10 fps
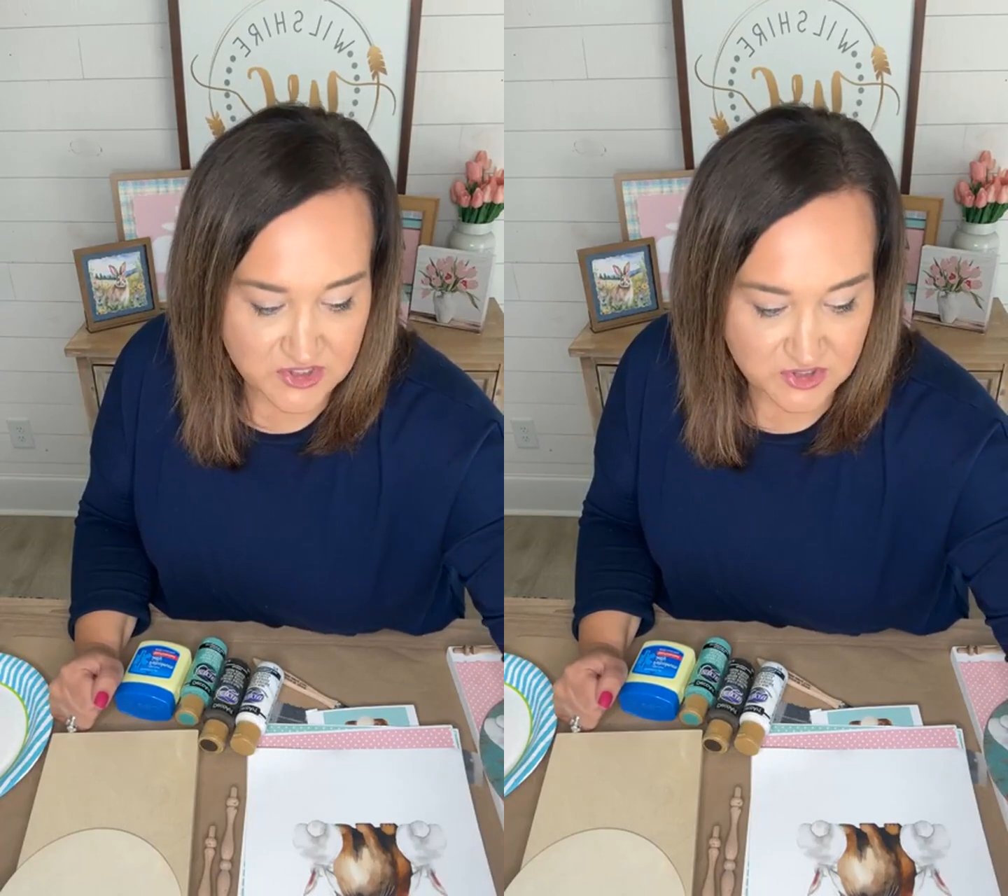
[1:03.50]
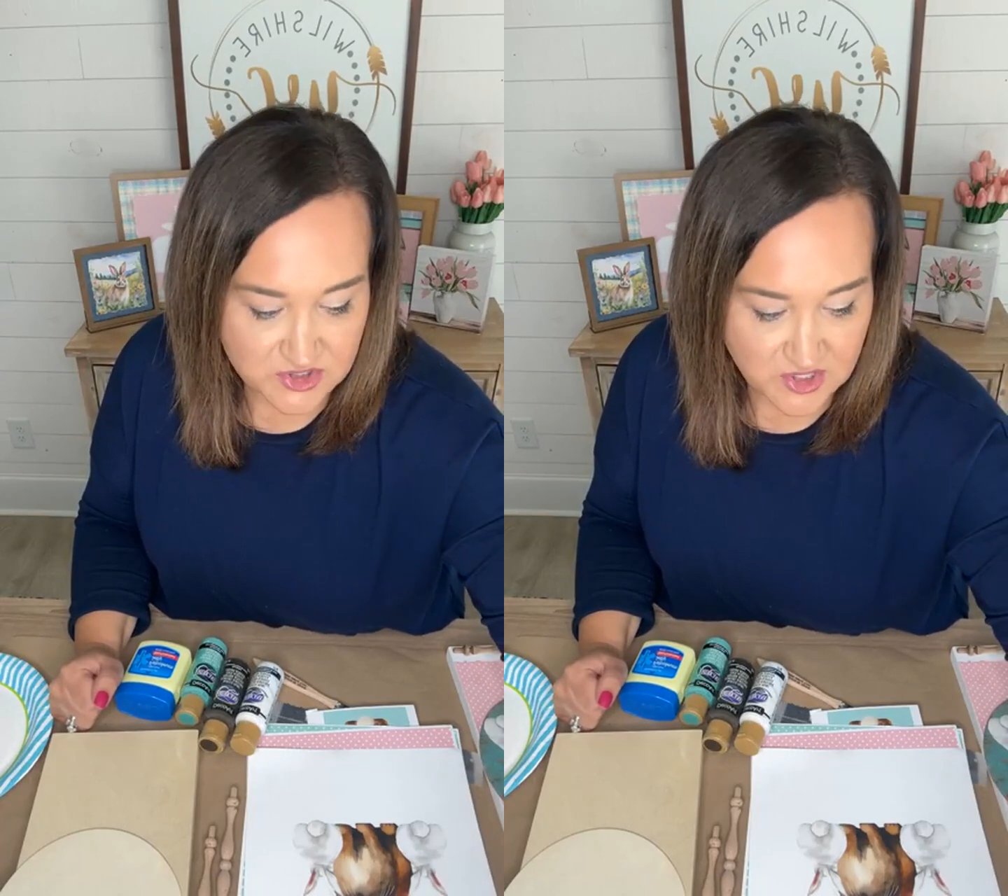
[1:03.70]

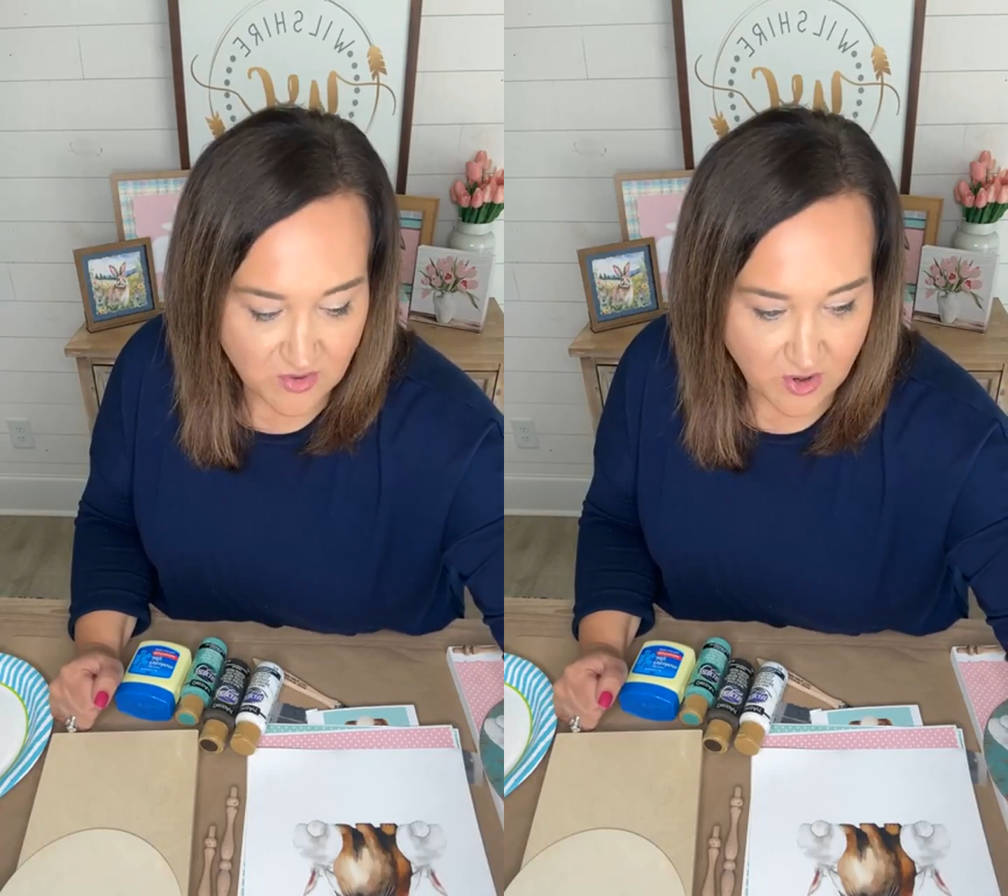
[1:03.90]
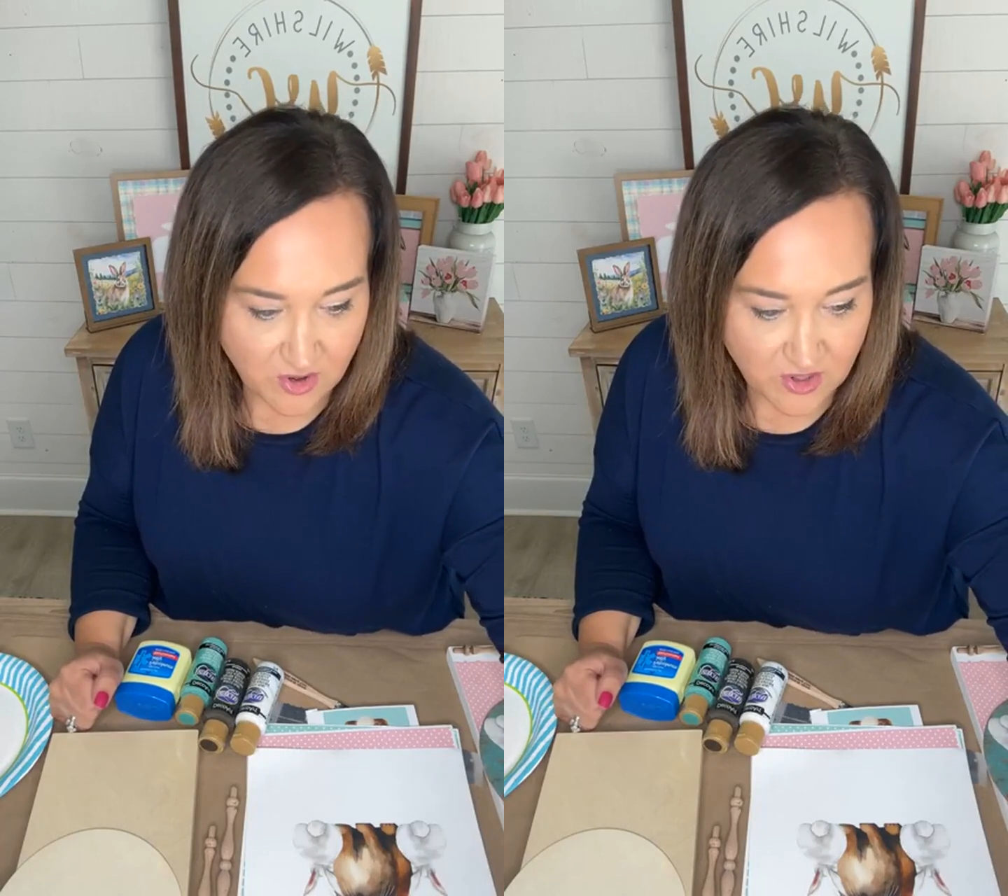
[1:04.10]
words are
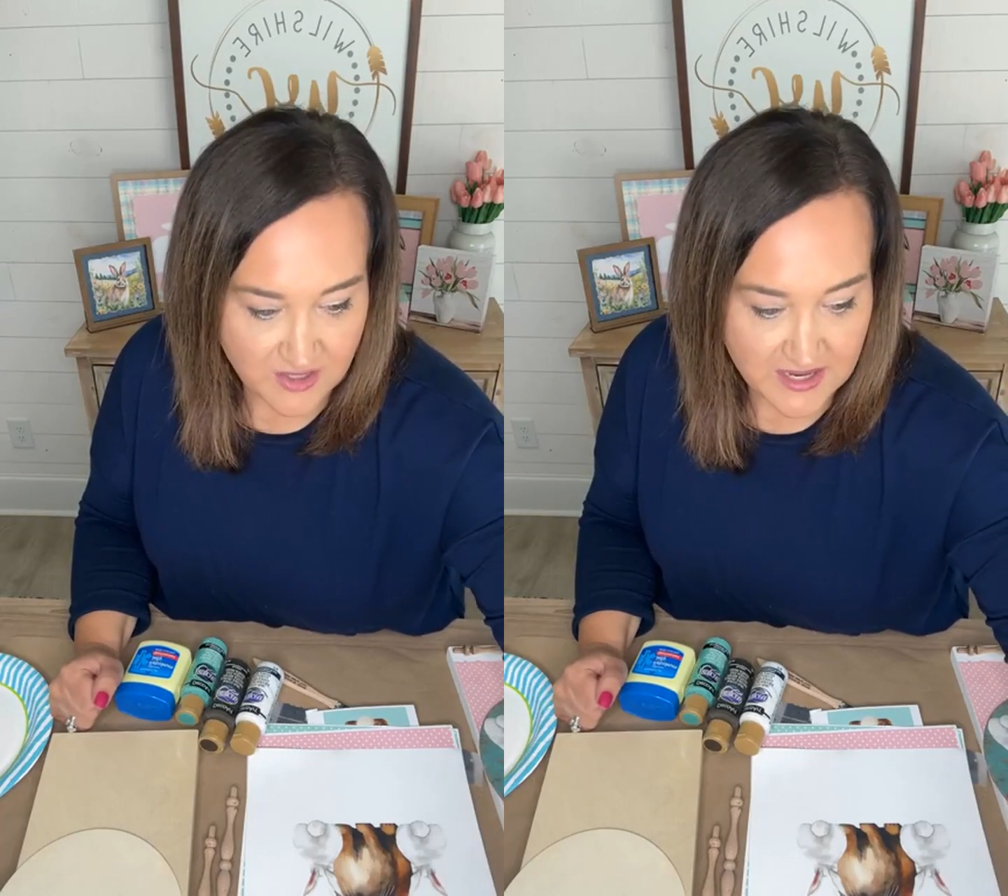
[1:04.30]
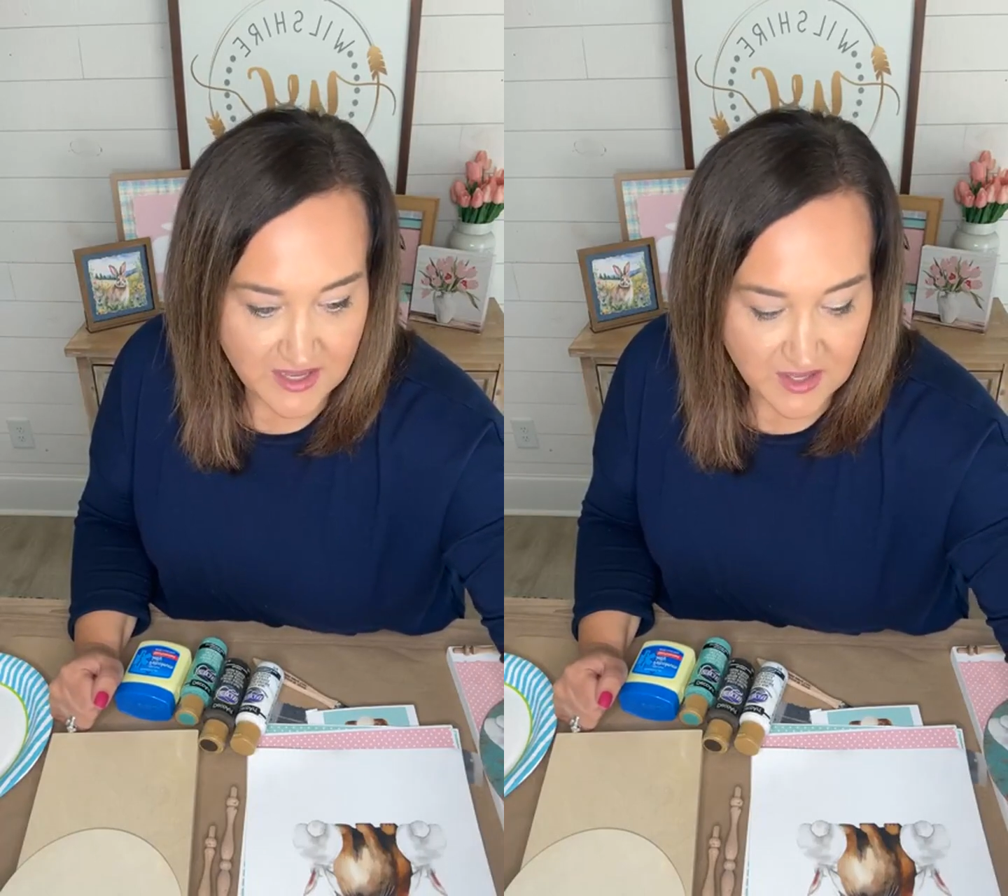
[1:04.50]
so hard.